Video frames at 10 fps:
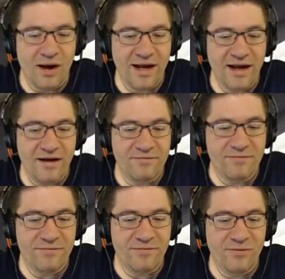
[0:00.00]
I got
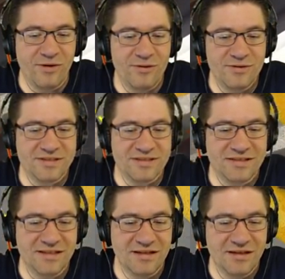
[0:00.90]
by, I don't frozen.
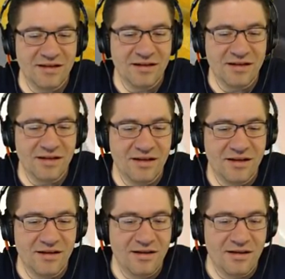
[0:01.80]

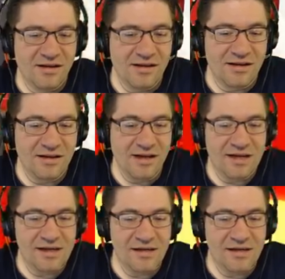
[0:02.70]
Know. Let it